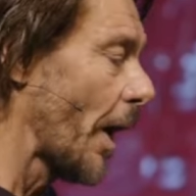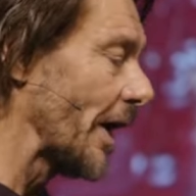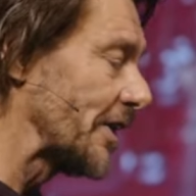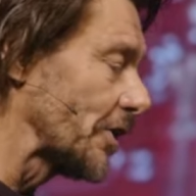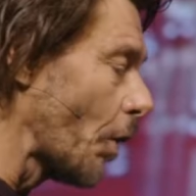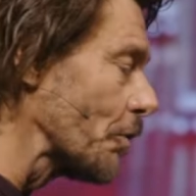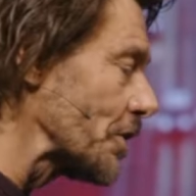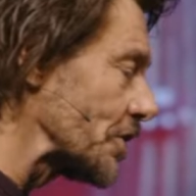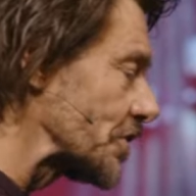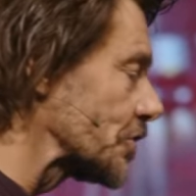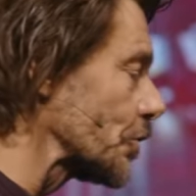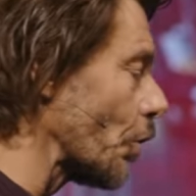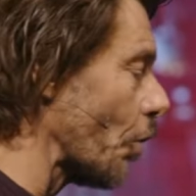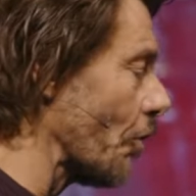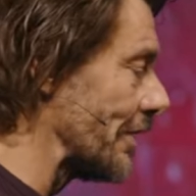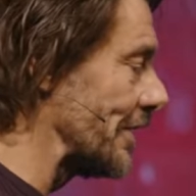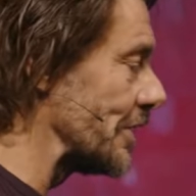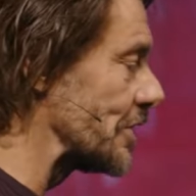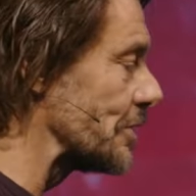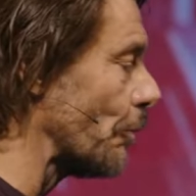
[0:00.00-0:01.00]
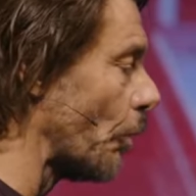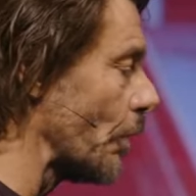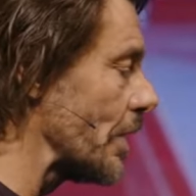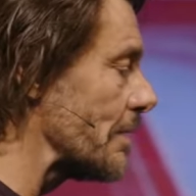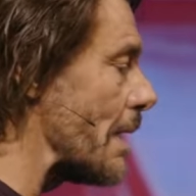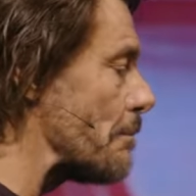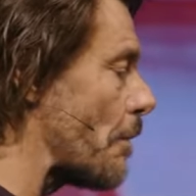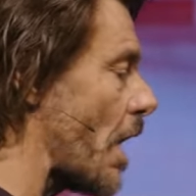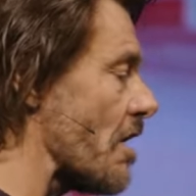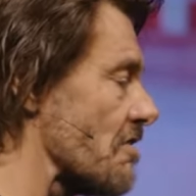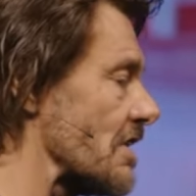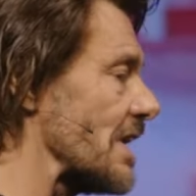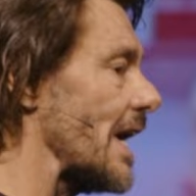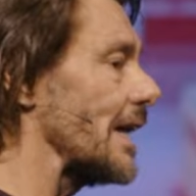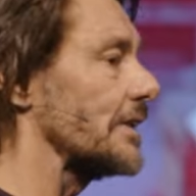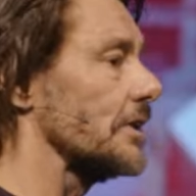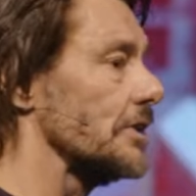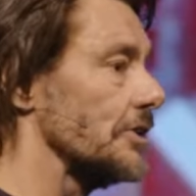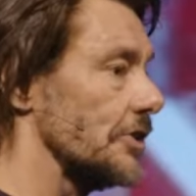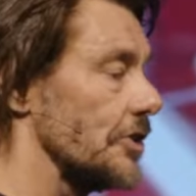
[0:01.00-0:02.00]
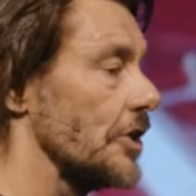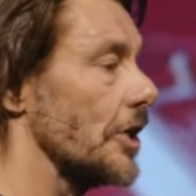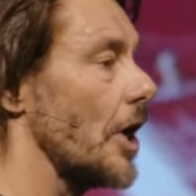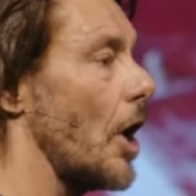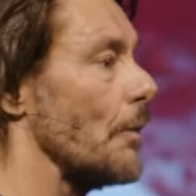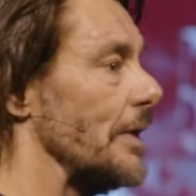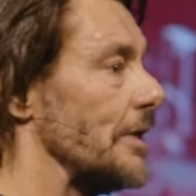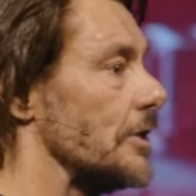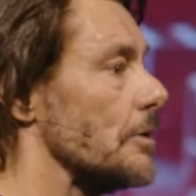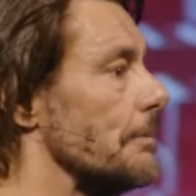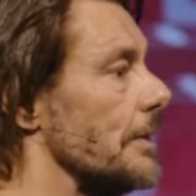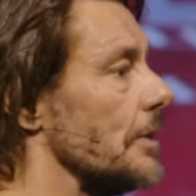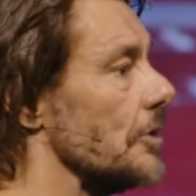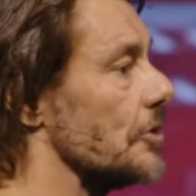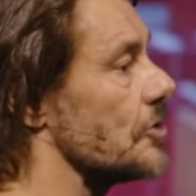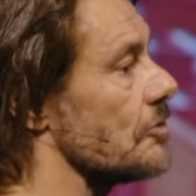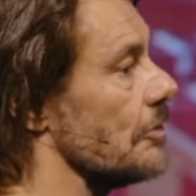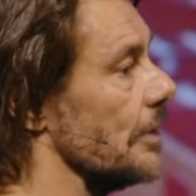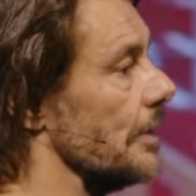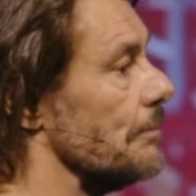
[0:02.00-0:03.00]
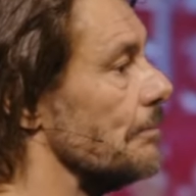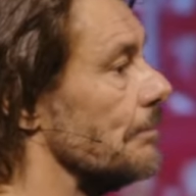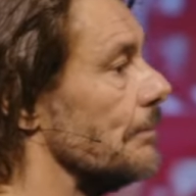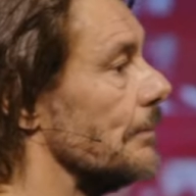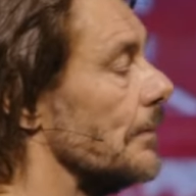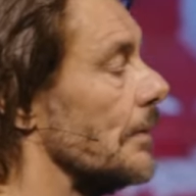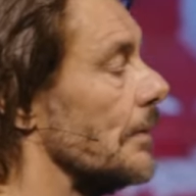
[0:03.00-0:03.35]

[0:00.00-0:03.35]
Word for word: I told a story this morning about my reluctance to go into ministry.